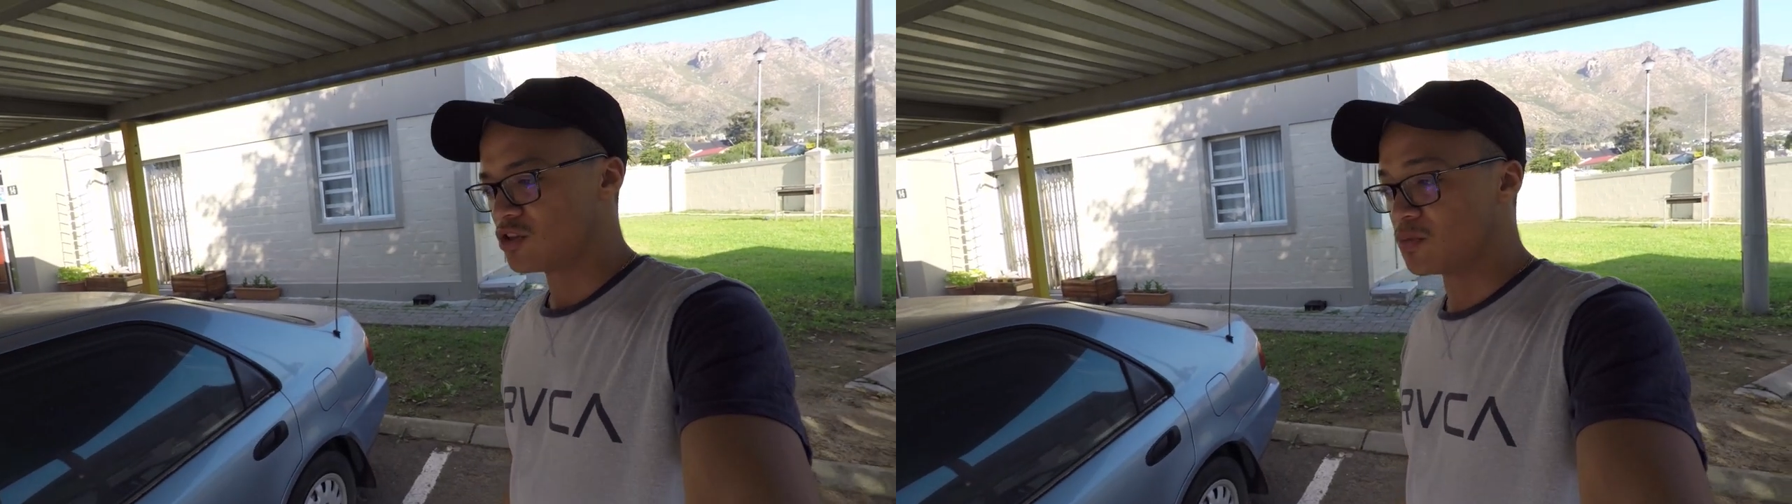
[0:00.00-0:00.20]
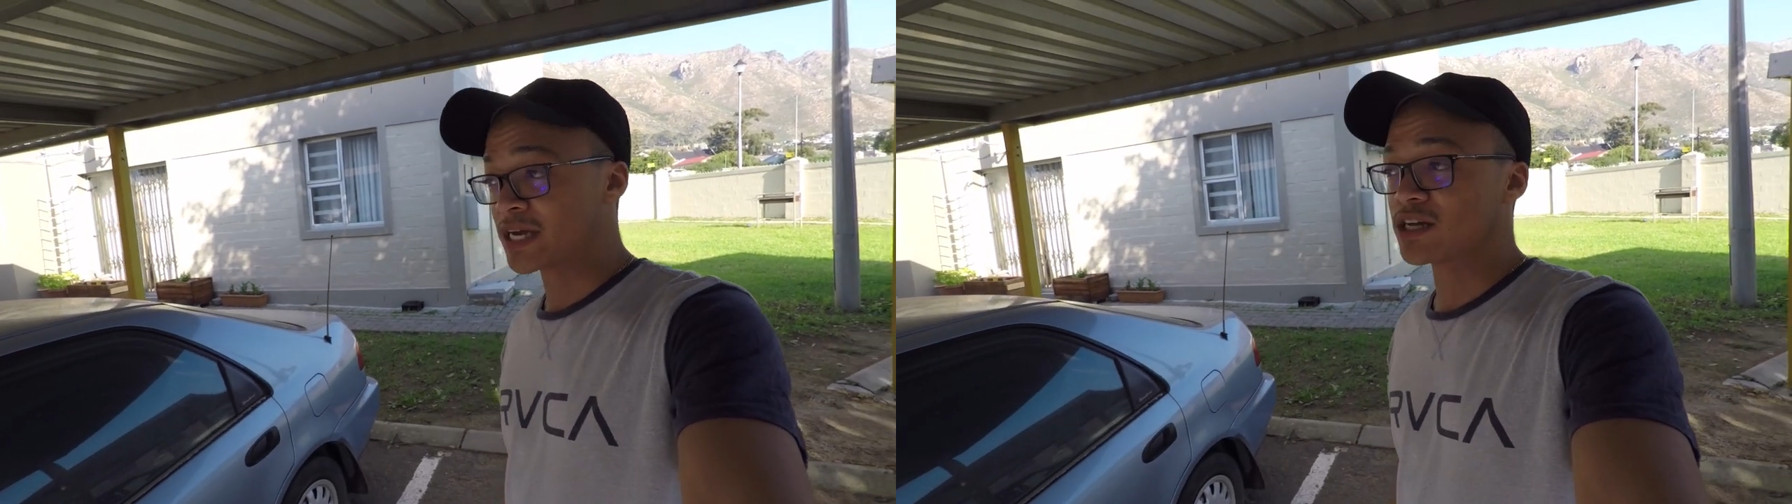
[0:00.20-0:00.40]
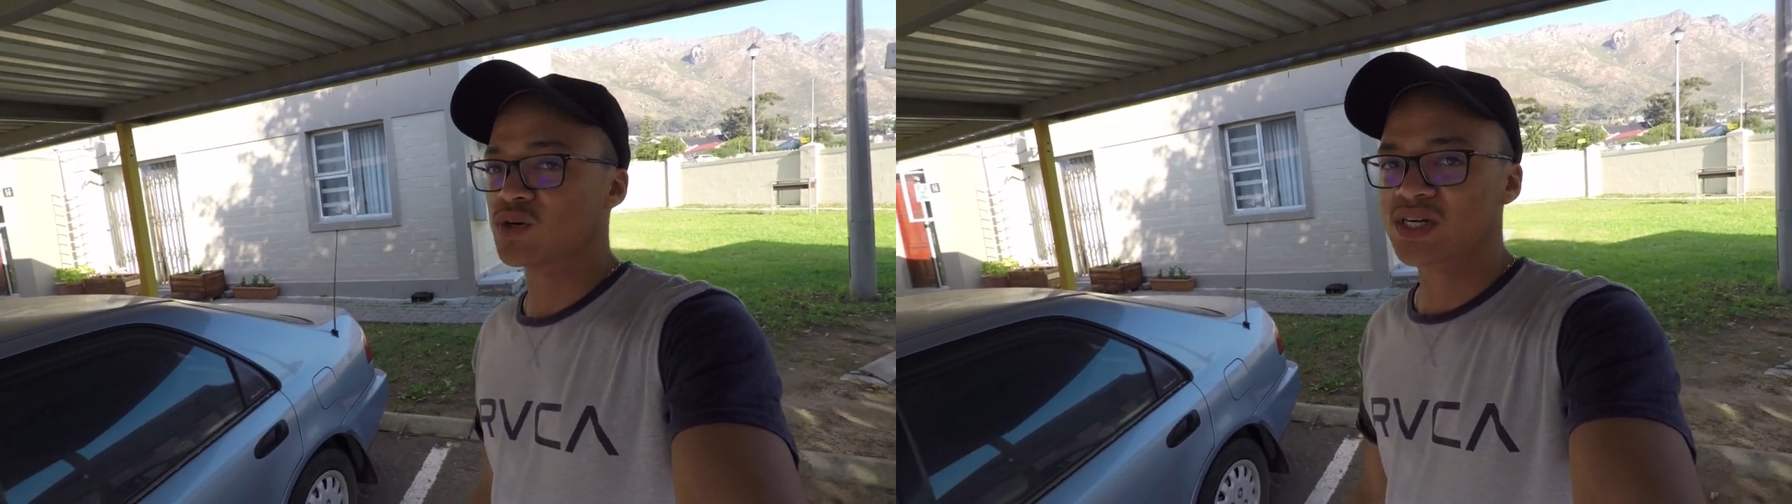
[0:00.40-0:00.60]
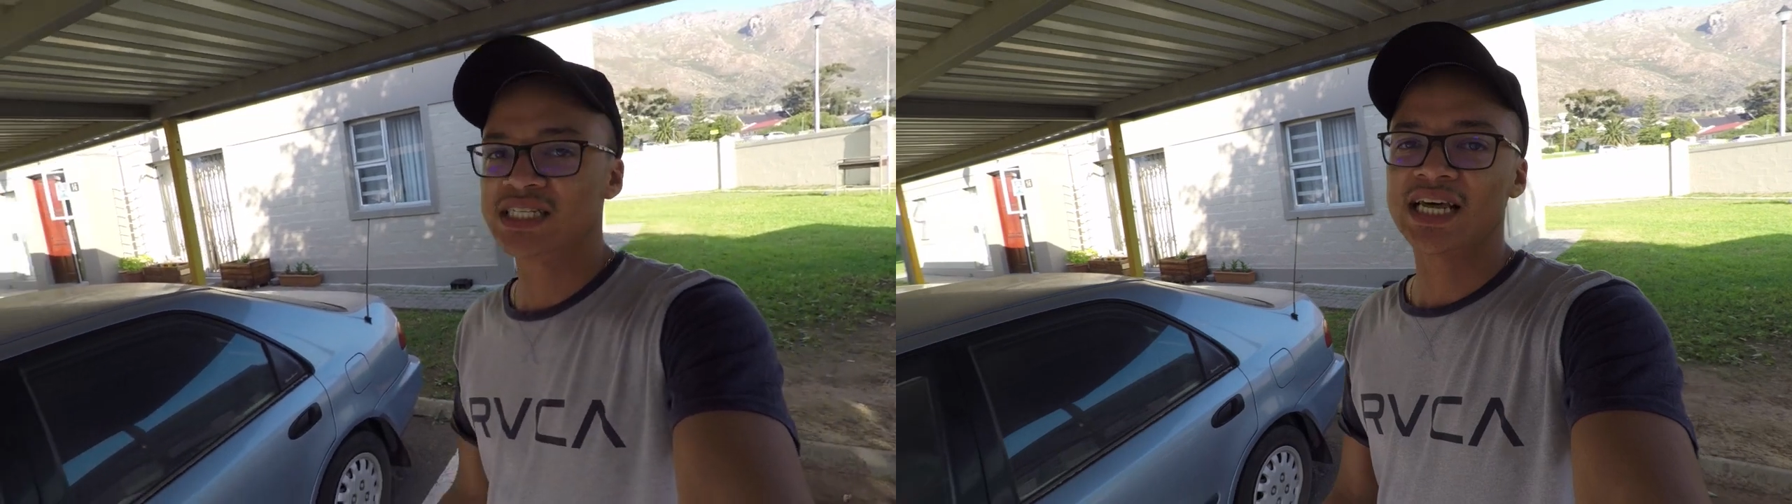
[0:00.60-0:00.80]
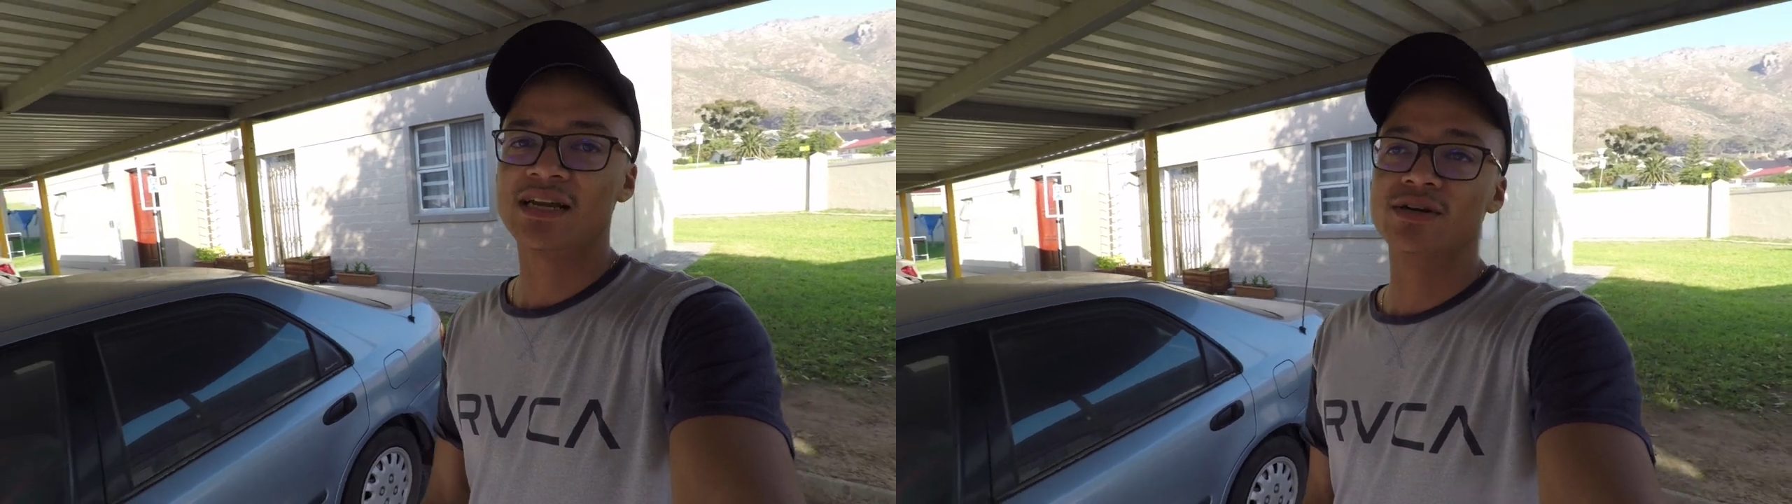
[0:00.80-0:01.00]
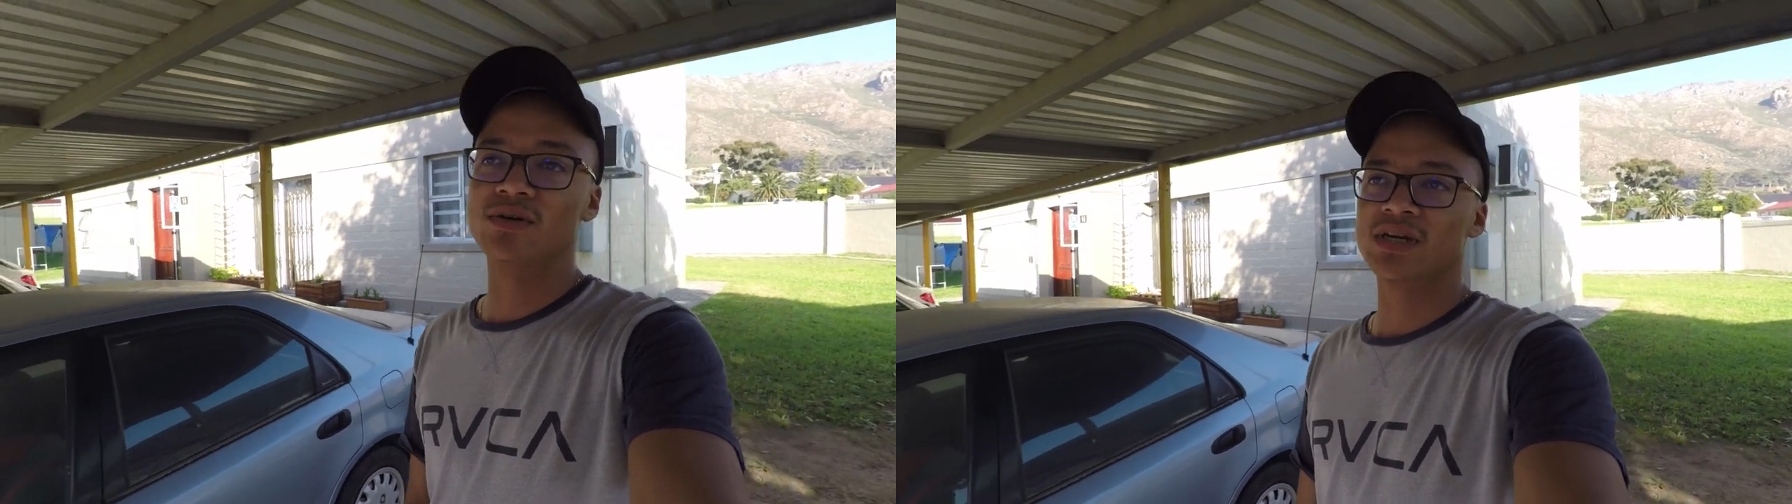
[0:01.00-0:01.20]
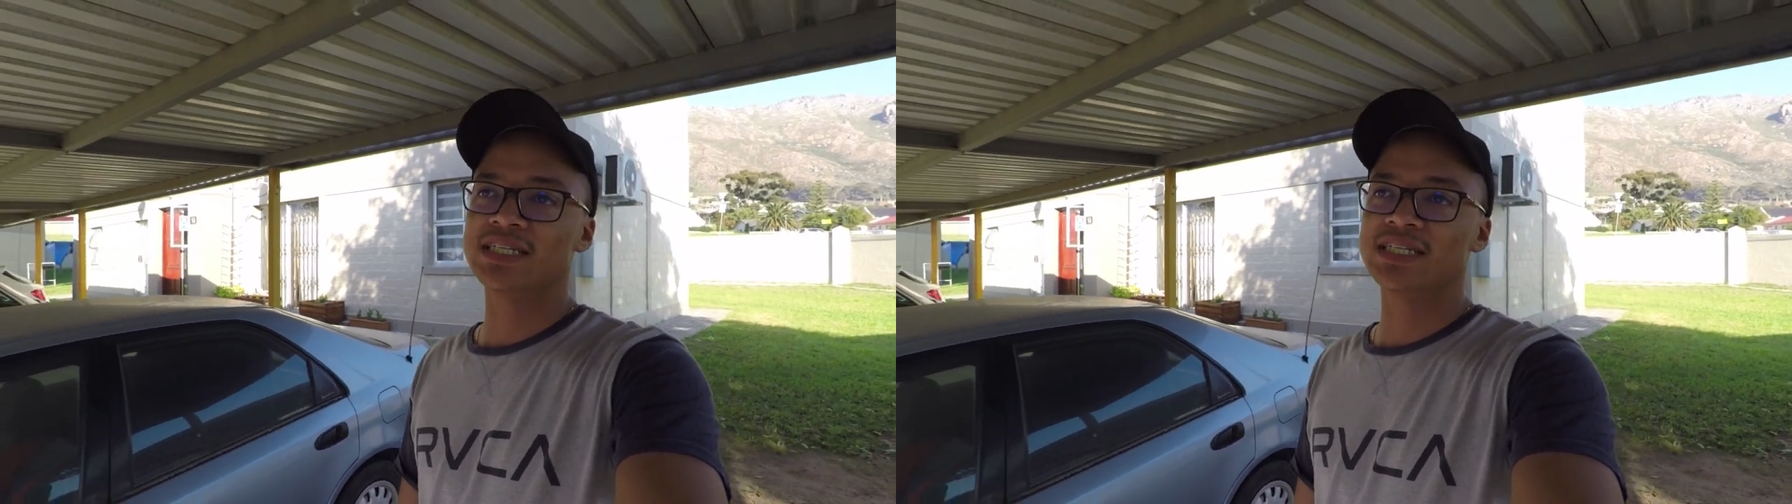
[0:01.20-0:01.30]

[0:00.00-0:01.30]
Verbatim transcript: to make it look as look